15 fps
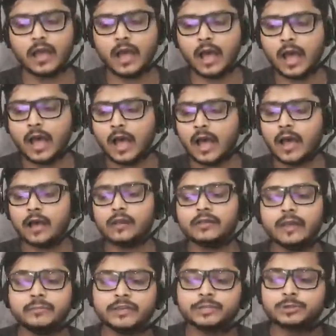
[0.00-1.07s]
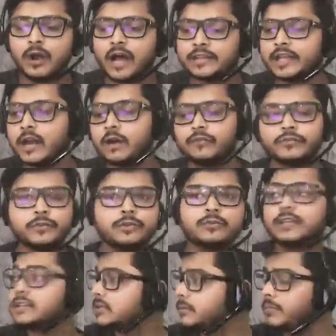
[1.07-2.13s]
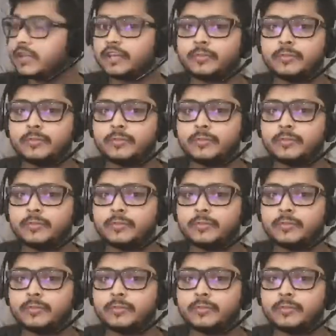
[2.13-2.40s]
Let me draw that out for you. Can somebody